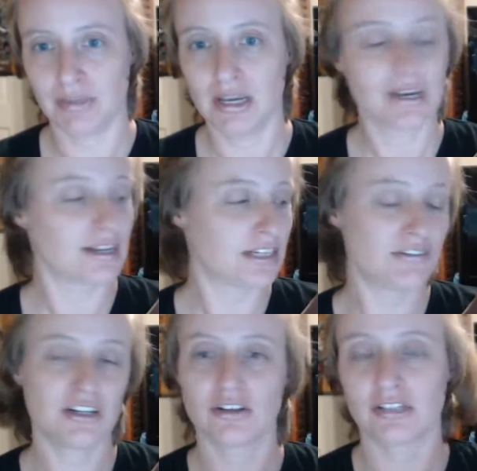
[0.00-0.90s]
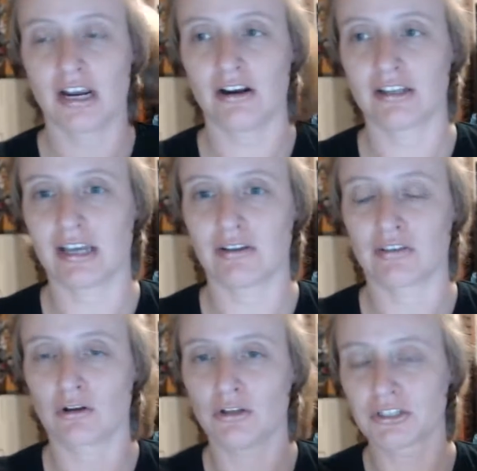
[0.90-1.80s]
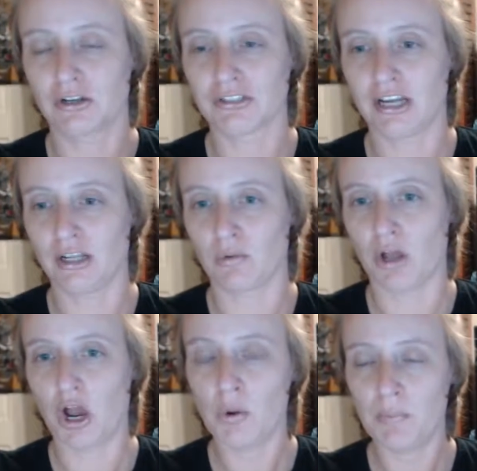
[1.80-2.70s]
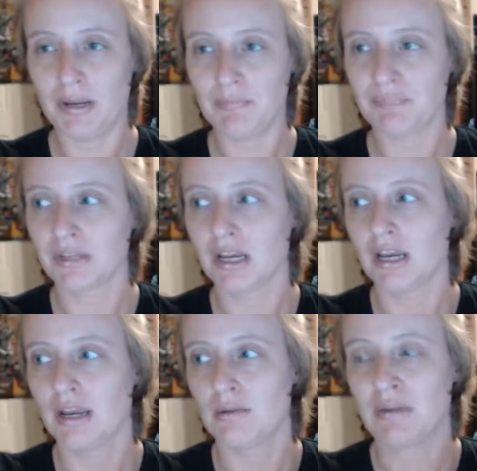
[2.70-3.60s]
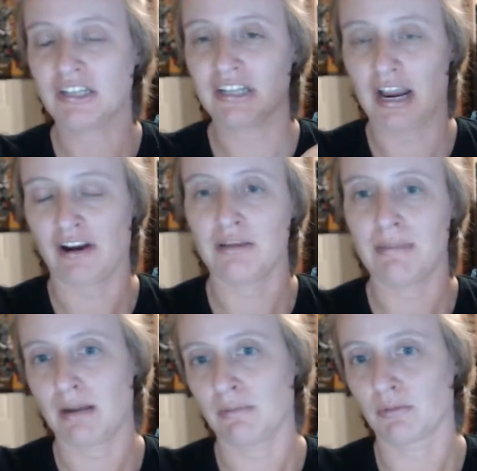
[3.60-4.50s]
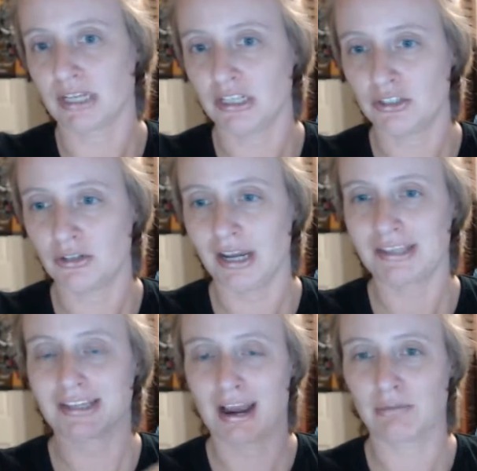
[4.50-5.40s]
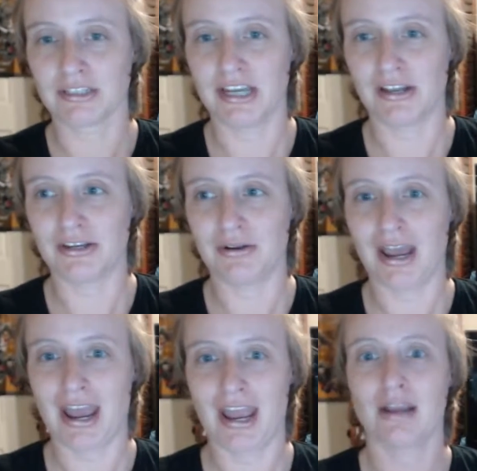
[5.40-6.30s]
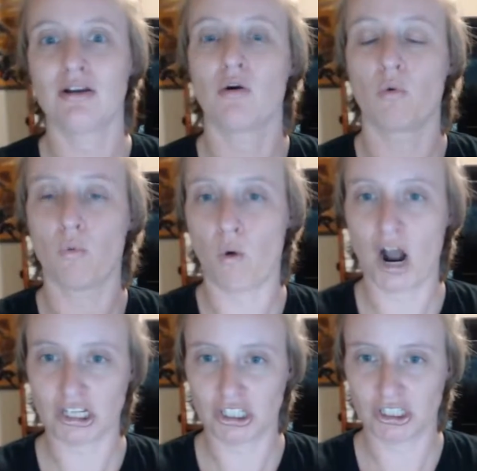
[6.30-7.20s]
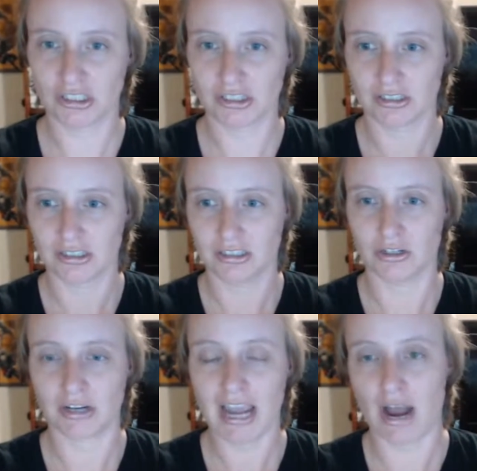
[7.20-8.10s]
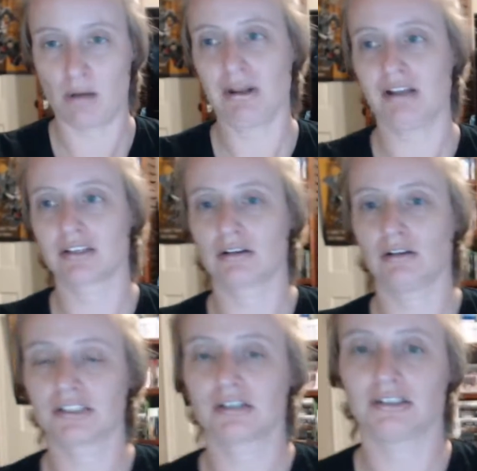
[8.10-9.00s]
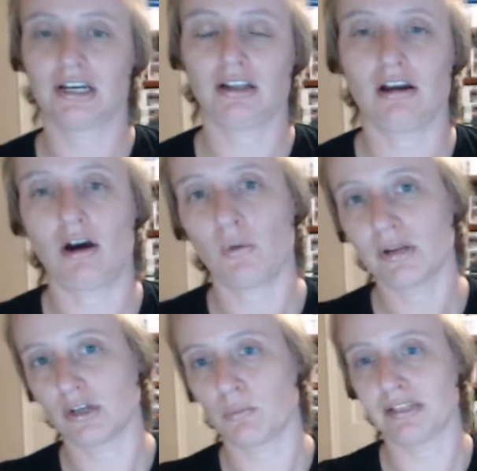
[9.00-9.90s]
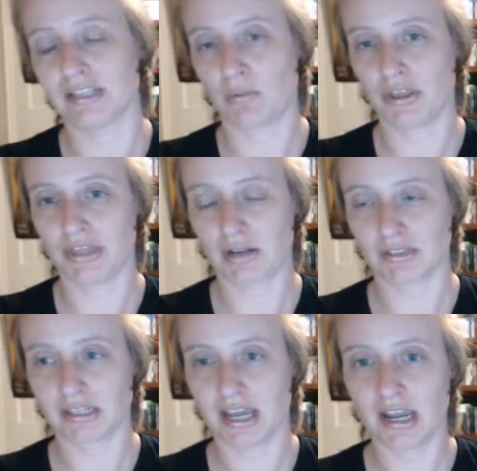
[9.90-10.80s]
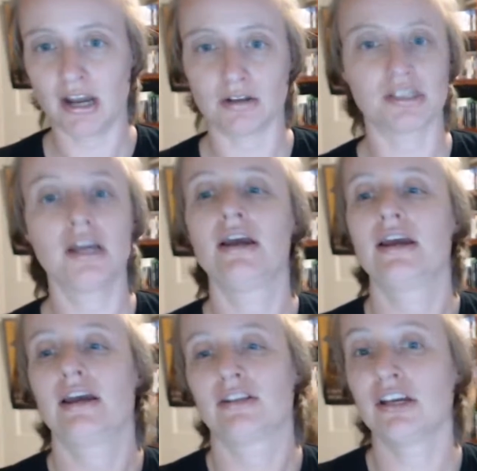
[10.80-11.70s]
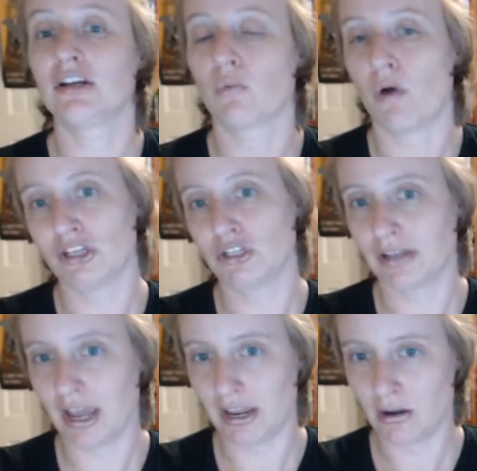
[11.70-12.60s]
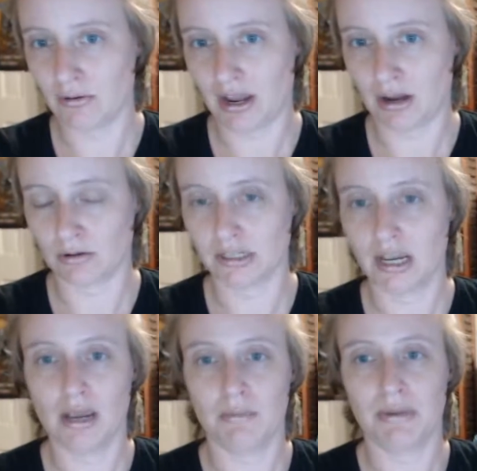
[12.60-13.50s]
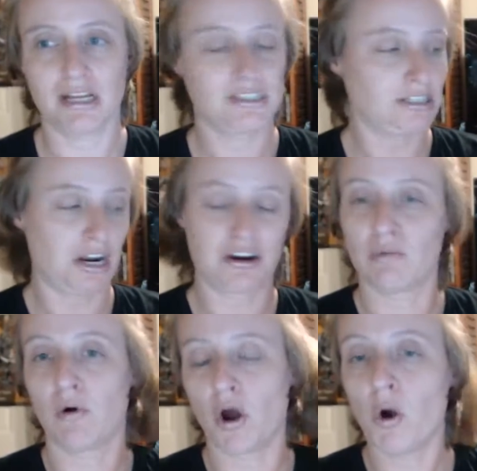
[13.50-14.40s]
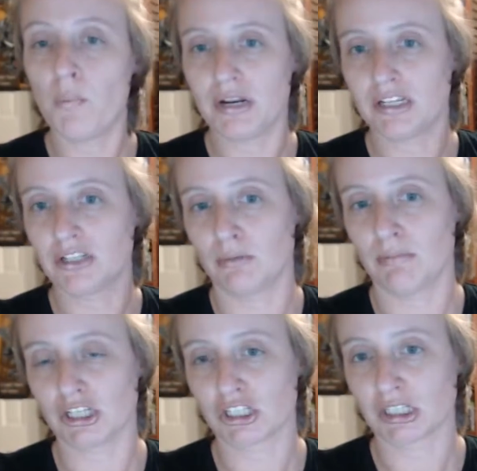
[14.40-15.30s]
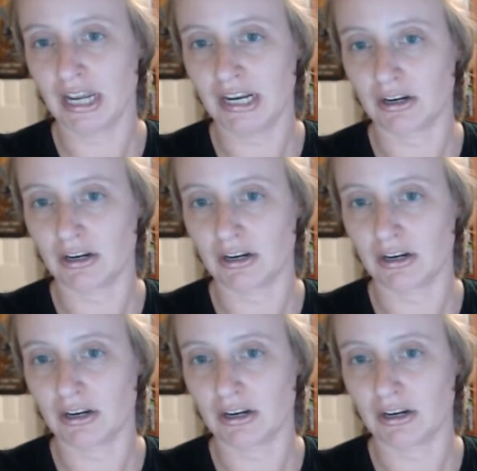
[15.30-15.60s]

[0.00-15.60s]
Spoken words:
Because even in those areas that the gold skulltula will open, but it's an area you may not be able to get to yet, the guide will tell you, hey, watch your count, because the gold skulltula always opens at 1,000 KOs. It'll tell you to watch your KO count, because this area won't open until much later.